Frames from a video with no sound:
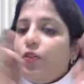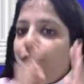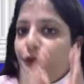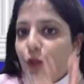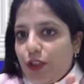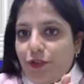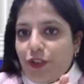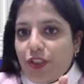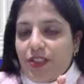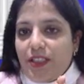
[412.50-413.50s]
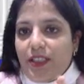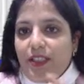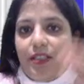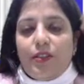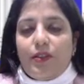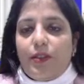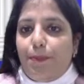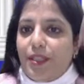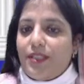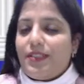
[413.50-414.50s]
For the first year, the
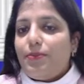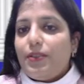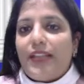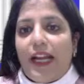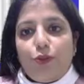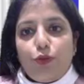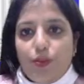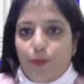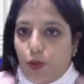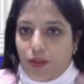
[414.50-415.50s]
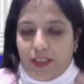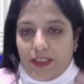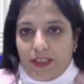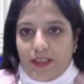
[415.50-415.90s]
principal that you deposit,